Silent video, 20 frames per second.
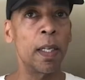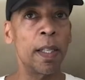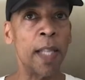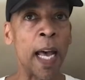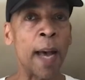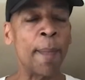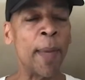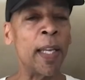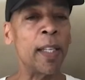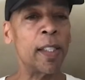
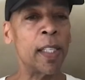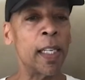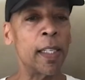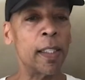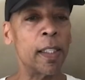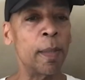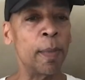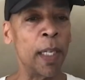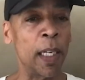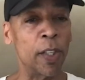that made
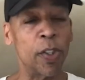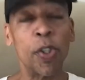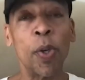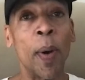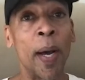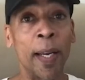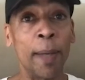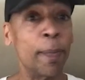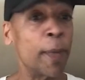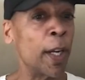sense to me. And
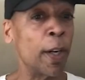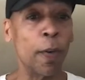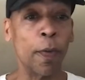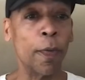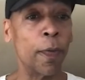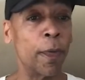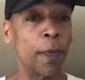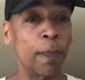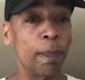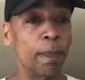so I kind
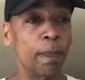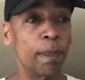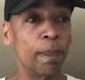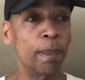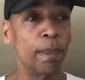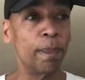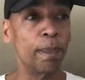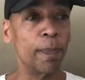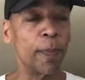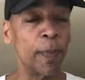of
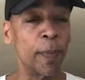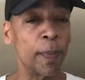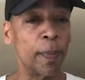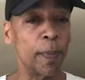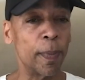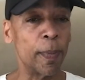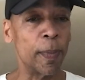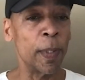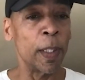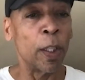
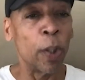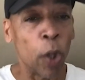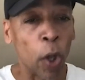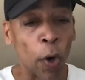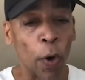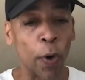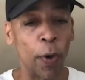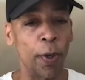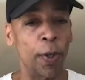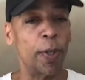
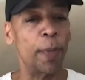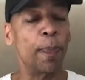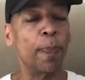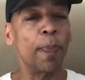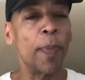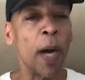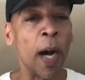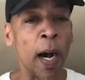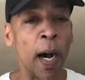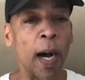learned
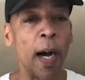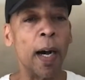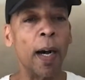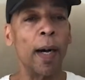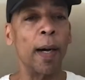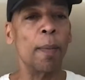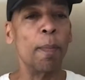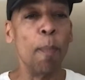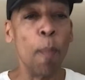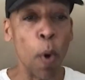
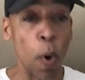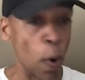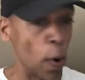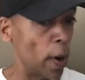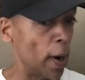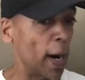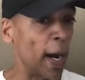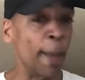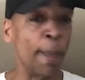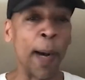uh,
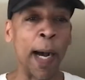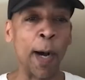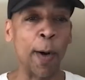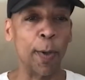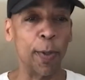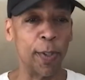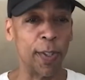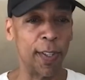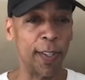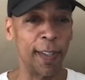more
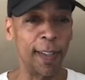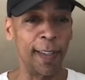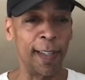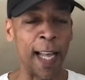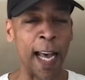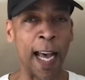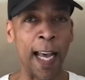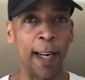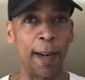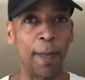about
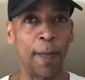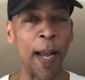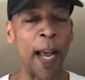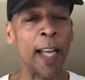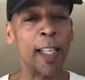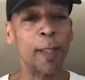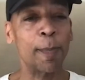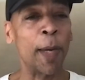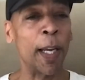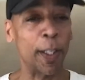that
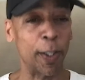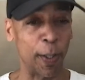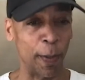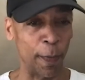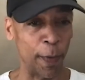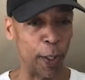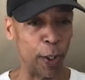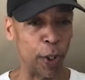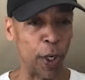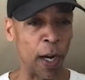aspect
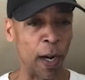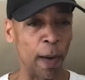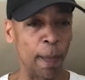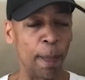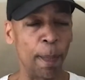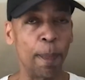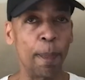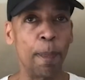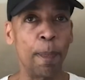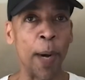of the job
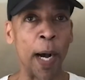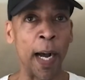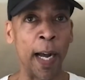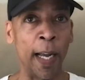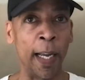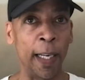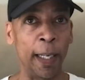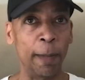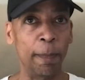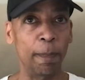
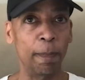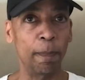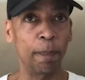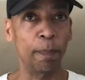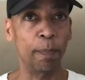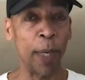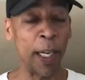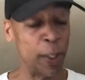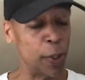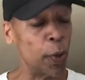by
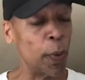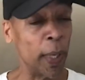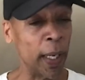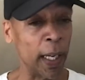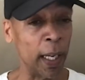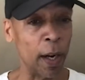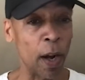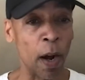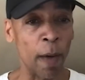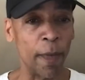by
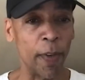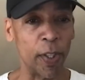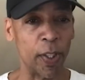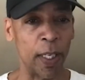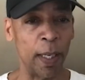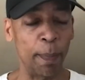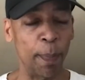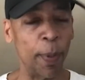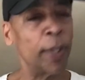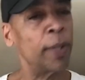doing it,
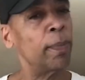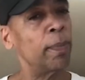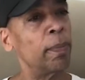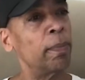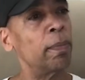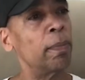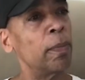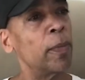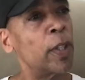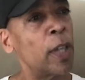obviously, but
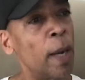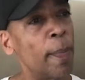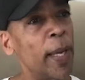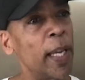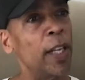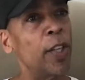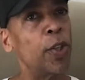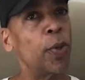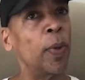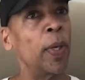coming
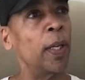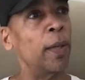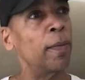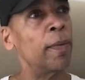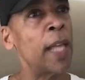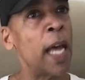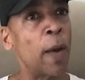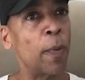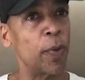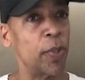into it,
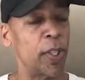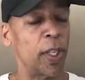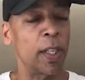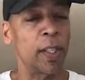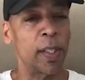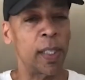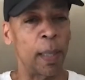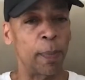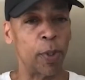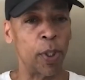that was the
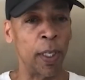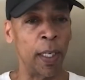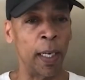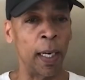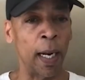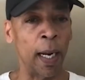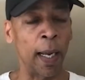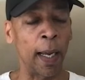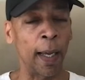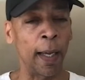conception that
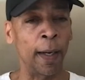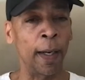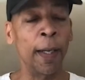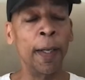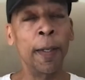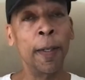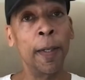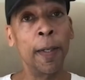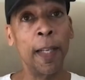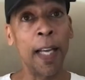I had.
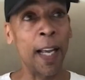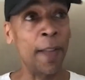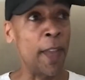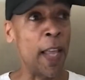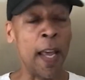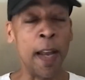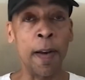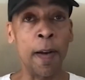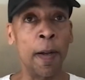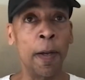And
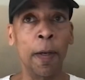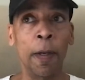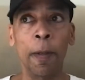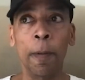then